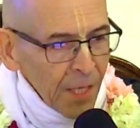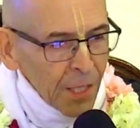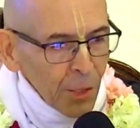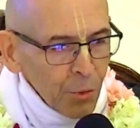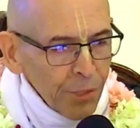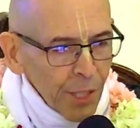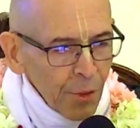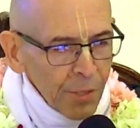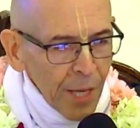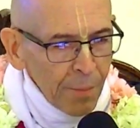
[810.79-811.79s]
Here and there
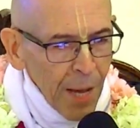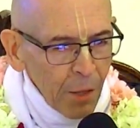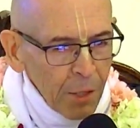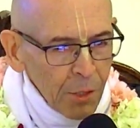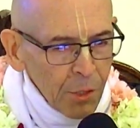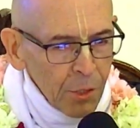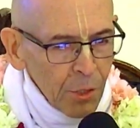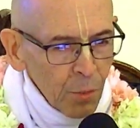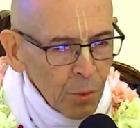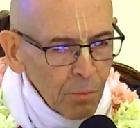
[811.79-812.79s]
in that
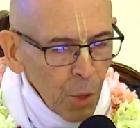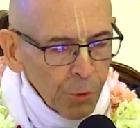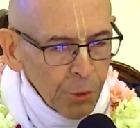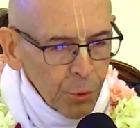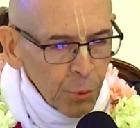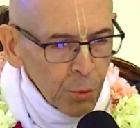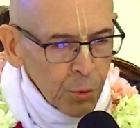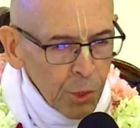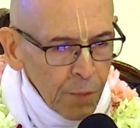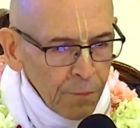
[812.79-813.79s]
palace were
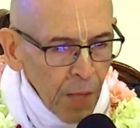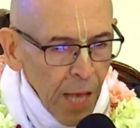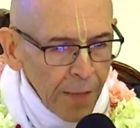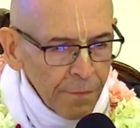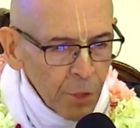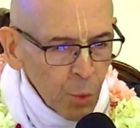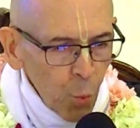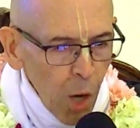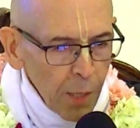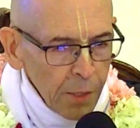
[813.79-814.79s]
multitudes of live
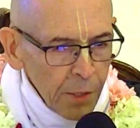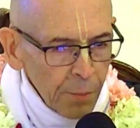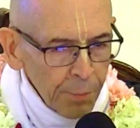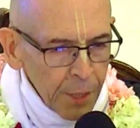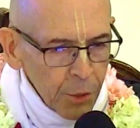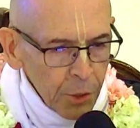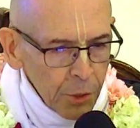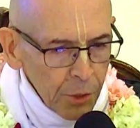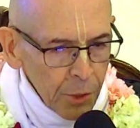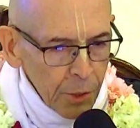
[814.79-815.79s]
swans and
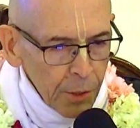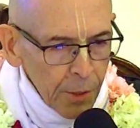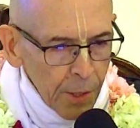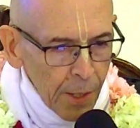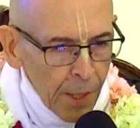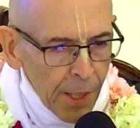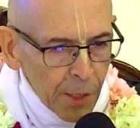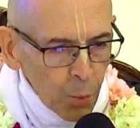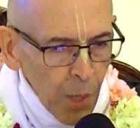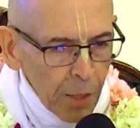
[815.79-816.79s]
pigeons,
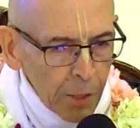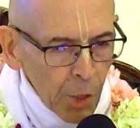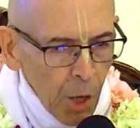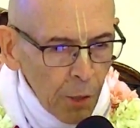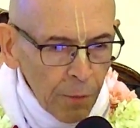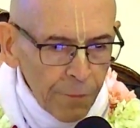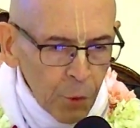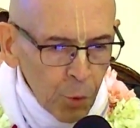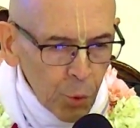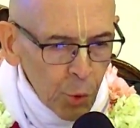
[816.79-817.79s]
as well as
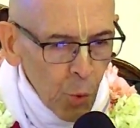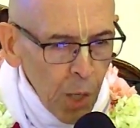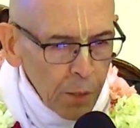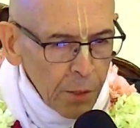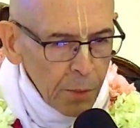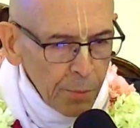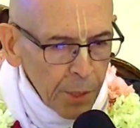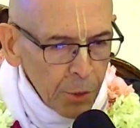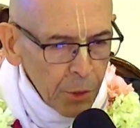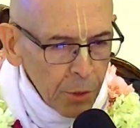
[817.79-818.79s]
artificial swans and
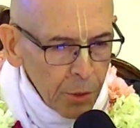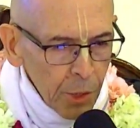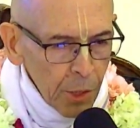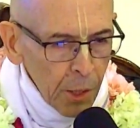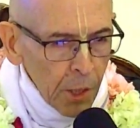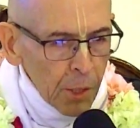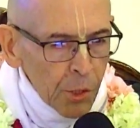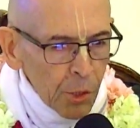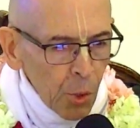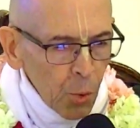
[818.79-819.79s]
pigeons,
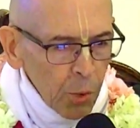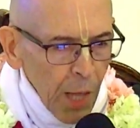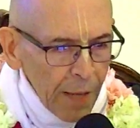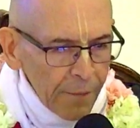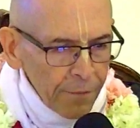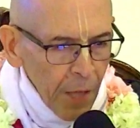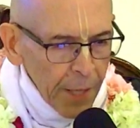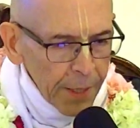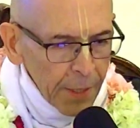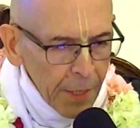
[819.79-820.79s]
so
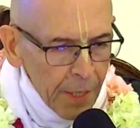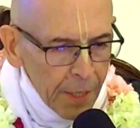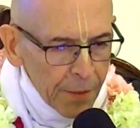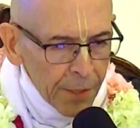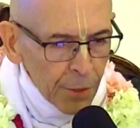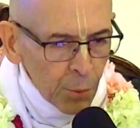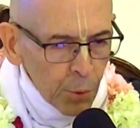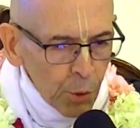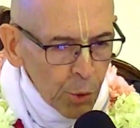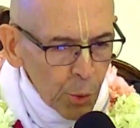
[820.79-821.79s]
lifelike that the
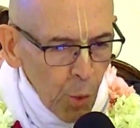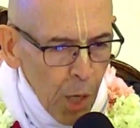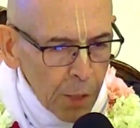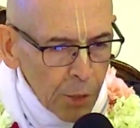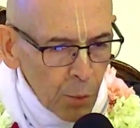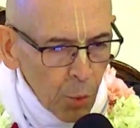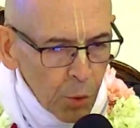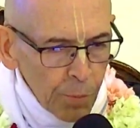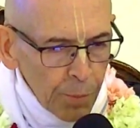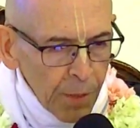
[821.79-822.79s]
real swans rose
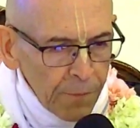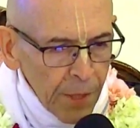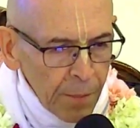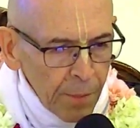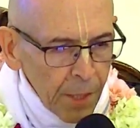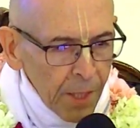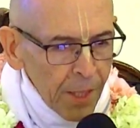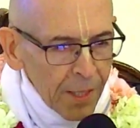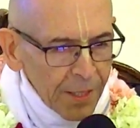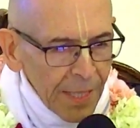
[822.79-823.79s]
above them
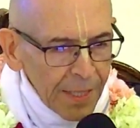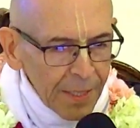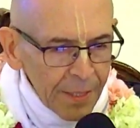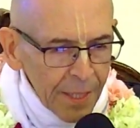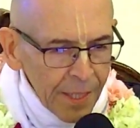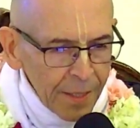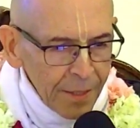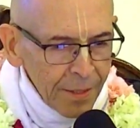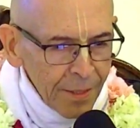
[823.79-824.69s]
again and again,